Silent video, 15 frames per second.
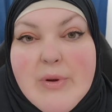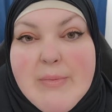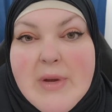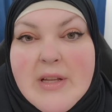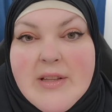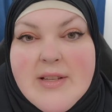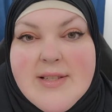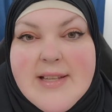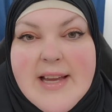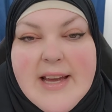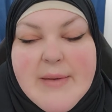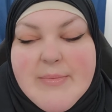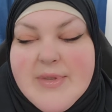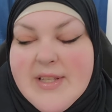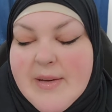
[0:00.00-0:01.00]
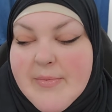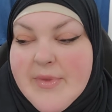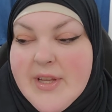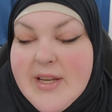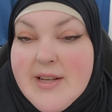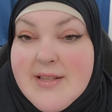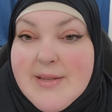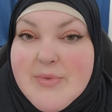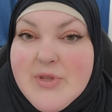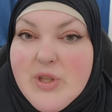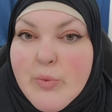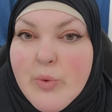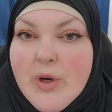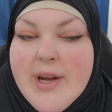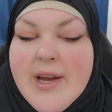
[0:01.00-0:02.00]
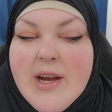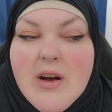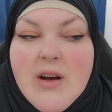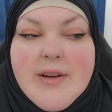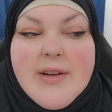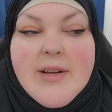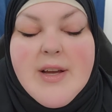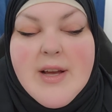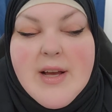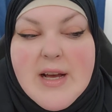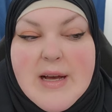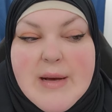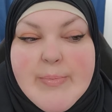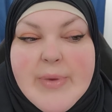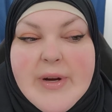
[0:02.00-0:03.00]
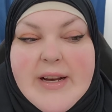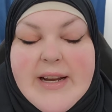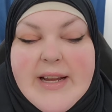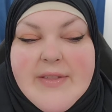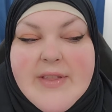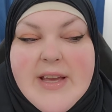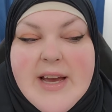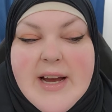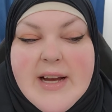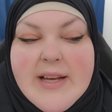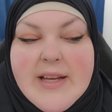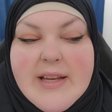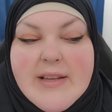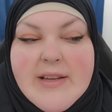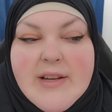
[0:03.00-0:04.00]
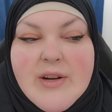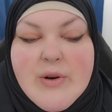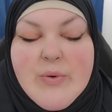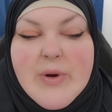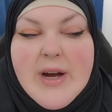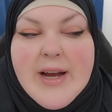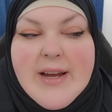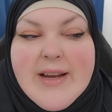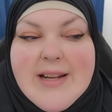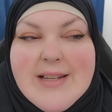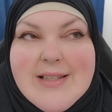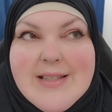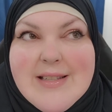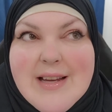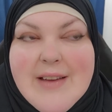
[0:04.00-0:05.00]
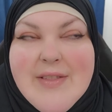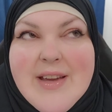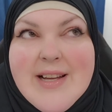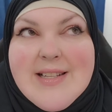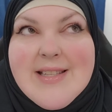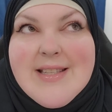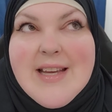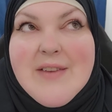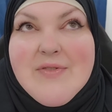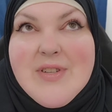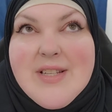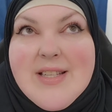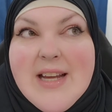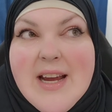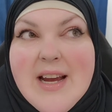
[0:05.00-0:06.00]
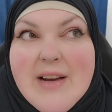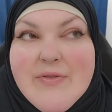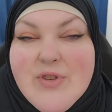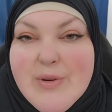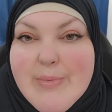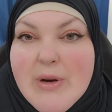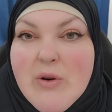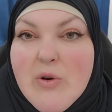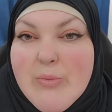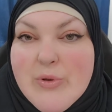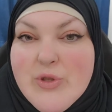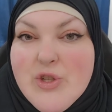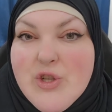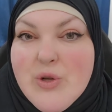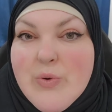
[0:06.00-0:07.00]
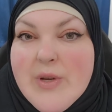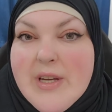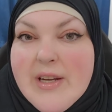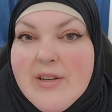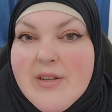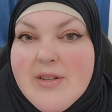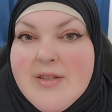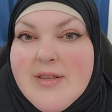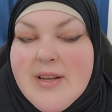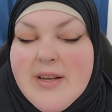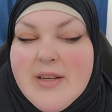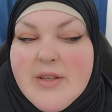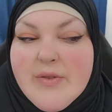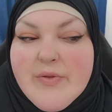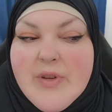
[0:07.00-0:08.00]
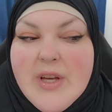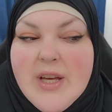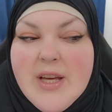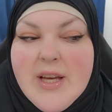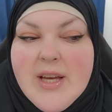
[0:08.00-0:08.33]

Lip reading: remain the same. Some things I'm still working on. But in the, you know, I think it's safe to say after about almost 2 years of